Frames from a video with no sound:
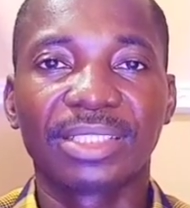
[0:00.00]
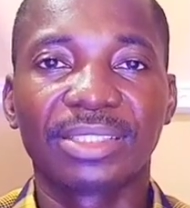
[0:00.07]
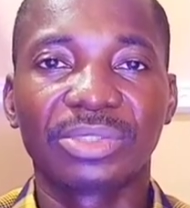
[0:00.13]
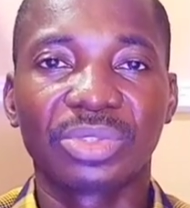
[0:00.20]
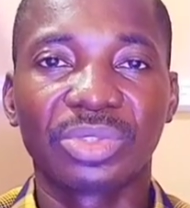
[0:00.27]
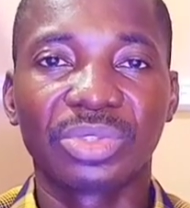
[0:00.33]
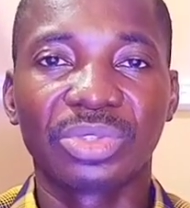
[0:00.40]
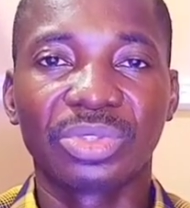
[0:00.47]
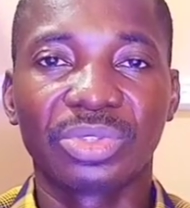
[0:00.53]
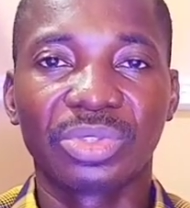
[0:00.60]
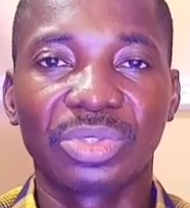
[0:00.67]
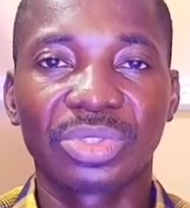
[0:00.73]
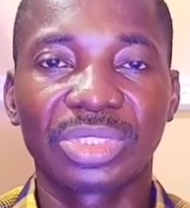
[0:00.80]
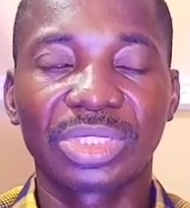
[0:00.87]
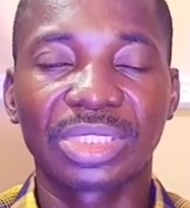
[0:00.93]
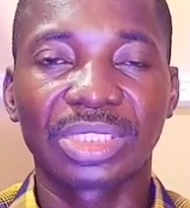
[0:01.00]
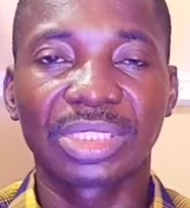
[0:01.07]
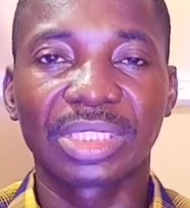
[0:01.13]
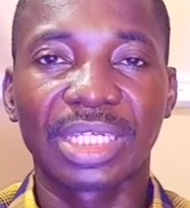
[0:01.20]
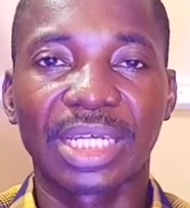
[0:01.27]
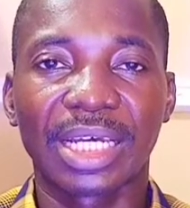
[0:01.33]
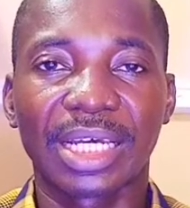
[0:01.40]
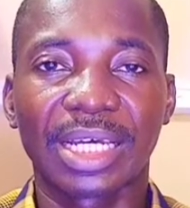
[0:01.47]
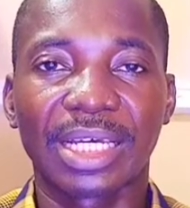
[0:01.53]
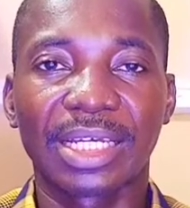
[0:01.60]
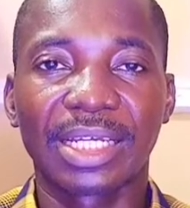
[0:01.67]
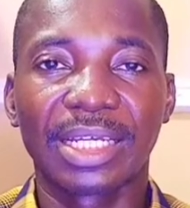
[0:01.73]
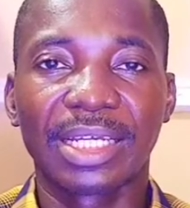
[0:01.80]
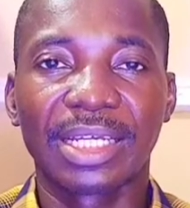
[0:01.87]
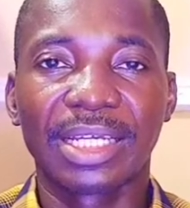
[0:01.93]
So those
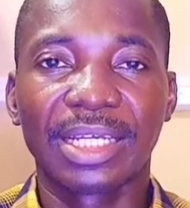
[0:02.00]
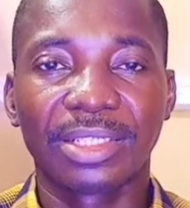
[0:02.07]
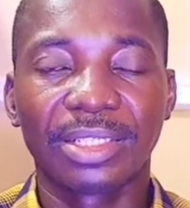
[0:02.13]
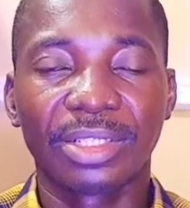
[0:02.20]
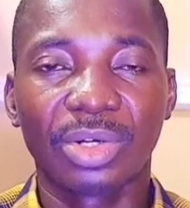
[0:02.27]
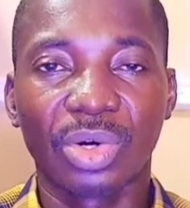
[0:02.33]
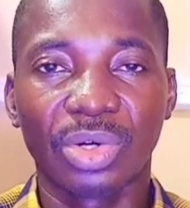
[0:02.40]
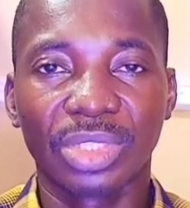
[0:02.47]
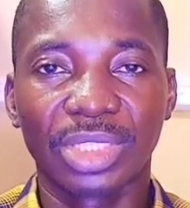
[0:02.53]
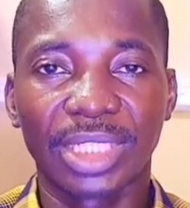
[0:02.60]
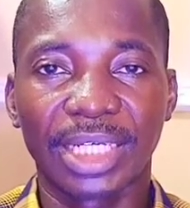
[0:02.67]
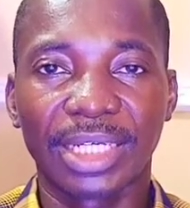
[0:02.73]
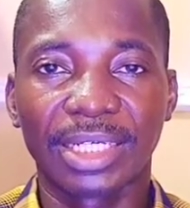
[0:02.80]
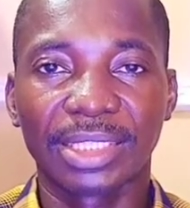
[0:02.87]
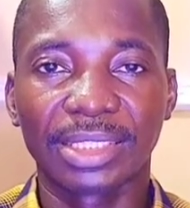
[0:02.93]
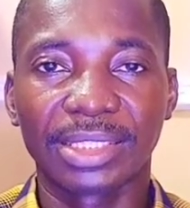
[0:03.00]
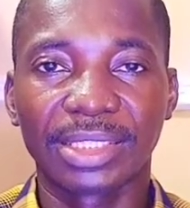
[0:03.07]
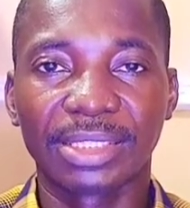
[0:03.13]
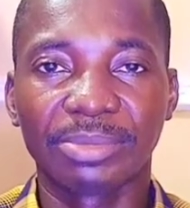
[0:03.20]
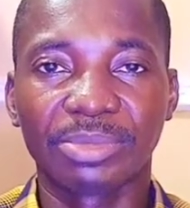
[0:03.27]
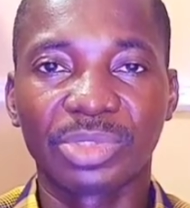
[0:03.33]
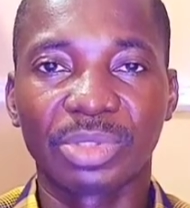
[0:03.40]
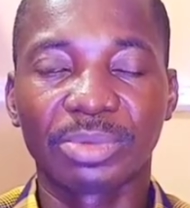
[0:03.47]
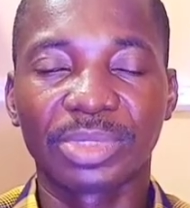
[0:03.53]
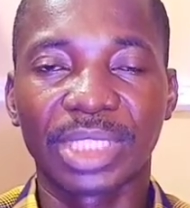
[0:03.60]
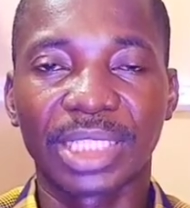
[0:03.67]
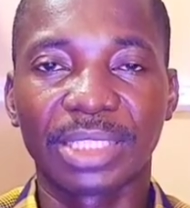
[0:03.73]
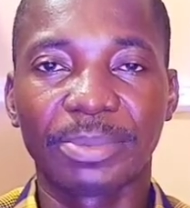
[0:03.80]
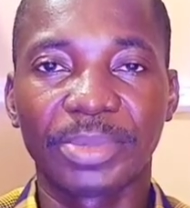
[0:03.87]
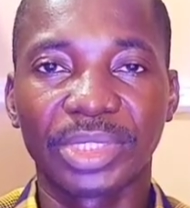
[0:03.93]
are three other symptoms
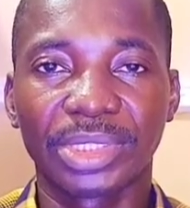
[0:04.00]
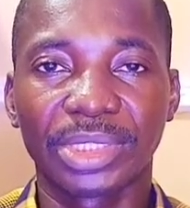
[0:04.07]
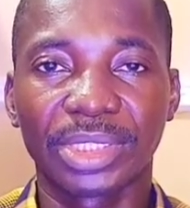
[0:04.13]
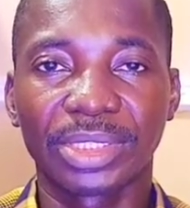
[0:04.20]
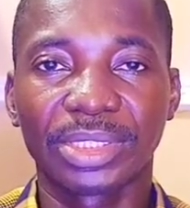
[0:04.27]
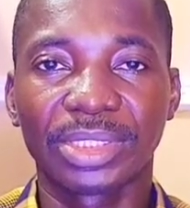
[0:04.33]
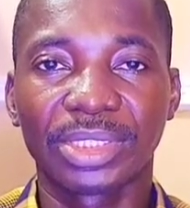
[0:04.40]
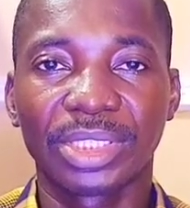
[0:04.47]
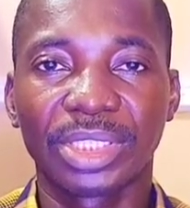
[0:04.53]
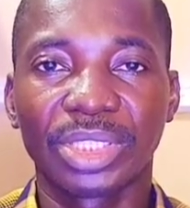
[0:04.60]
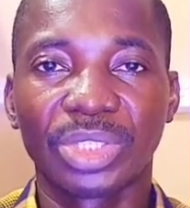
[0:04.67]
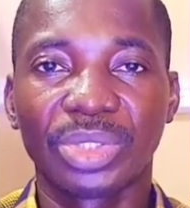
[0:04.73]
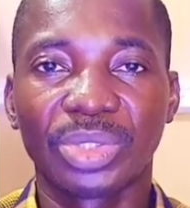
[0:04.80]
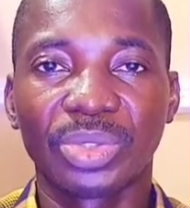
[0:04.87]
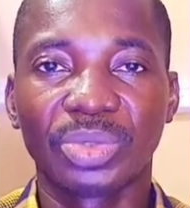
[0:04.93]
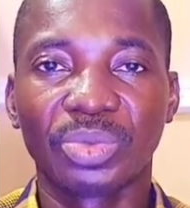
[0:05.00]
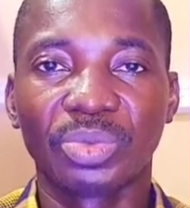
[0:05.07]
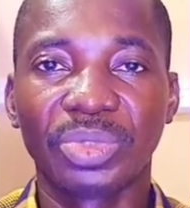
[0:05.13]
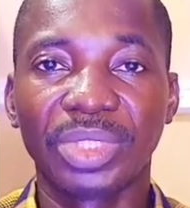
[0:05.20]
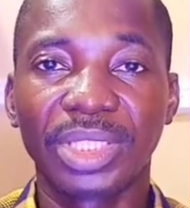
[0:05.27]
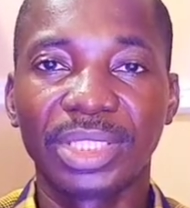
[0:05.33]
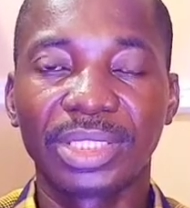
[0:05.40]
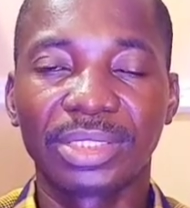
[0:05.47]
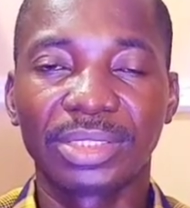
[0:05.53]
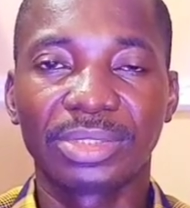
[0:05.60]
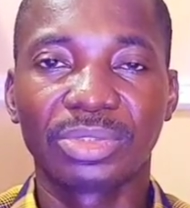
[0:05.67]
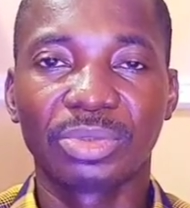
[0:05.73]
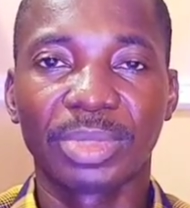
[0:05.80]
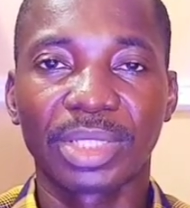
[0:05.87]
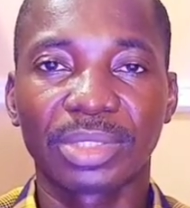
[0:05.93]
that the patient with
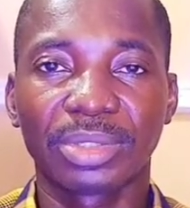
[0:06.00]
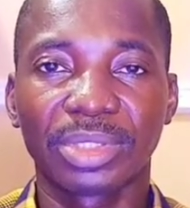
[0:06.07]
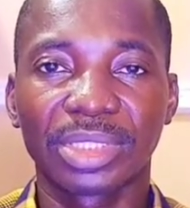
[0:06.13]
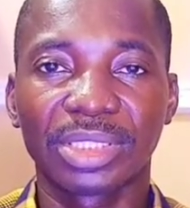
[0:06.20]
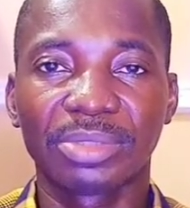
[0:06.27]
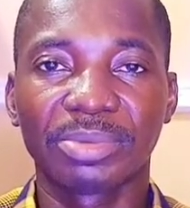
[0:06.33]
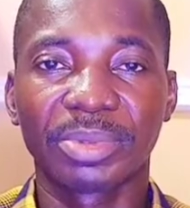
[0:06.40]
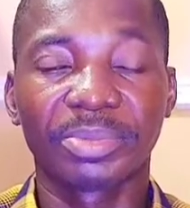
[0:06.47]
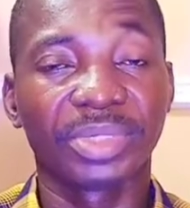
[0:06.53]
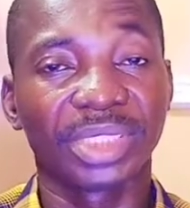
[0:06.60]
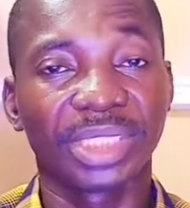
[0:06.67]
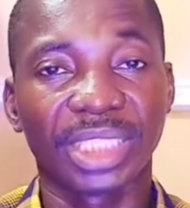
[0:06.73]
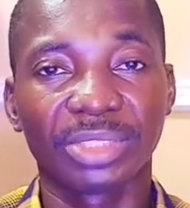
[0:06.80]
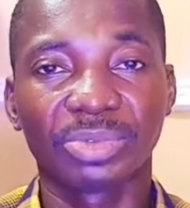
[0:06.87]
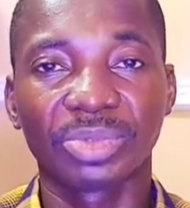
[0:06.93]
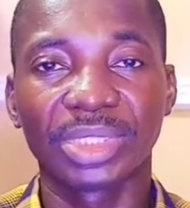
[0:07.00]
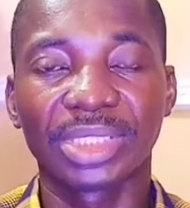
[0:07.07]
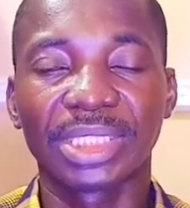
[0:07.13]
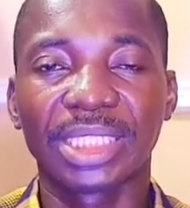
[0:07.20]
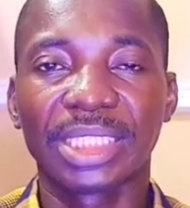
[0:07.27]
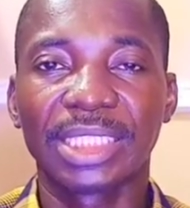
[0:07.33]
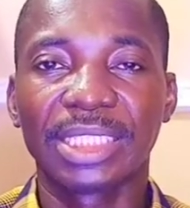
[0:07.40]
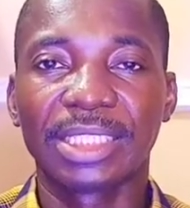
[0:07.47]
tuberculosis may present with.